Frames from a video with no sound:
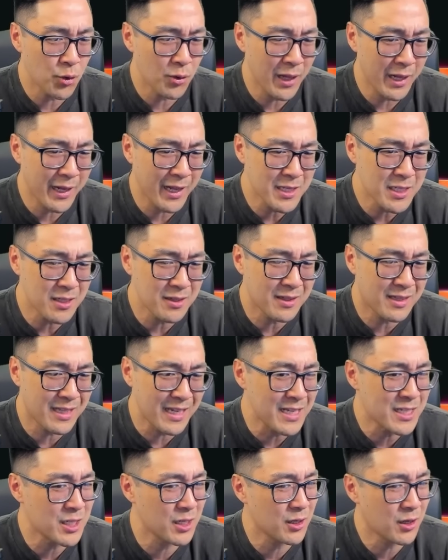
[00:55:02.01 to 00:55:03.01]
Like it's a
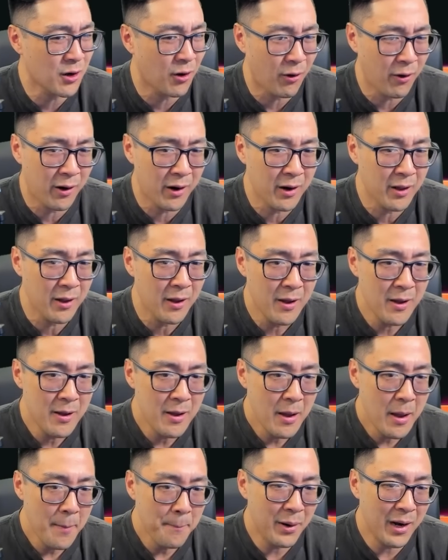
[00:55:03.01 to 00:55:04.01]
decent card,
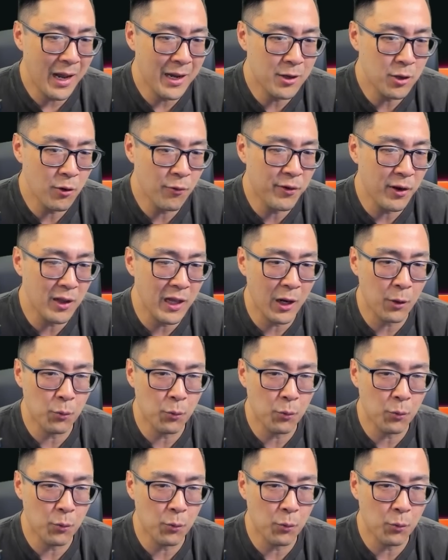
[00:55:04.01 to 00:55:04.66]
but I do feel like